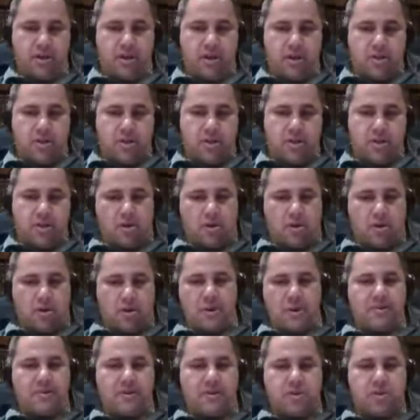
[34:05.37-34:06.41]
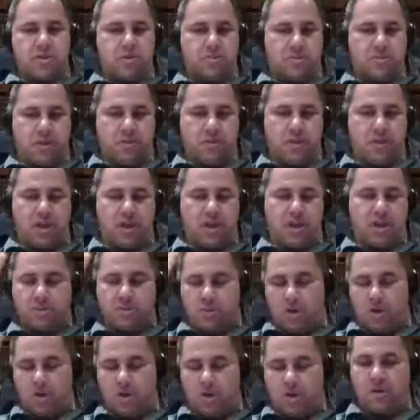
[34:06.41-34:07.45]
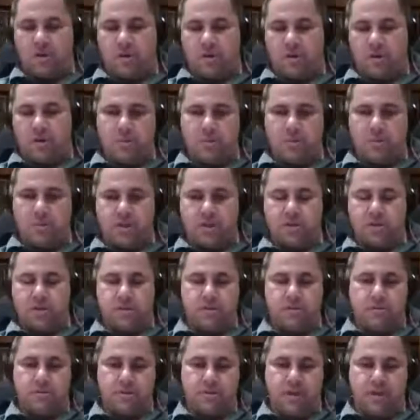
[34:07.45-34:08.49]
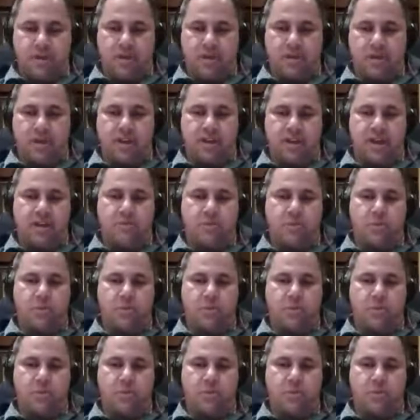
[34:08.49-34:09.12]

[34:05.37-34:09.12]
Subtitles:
So I'm having to assume that we got something wrong with our formula, and you look at that more.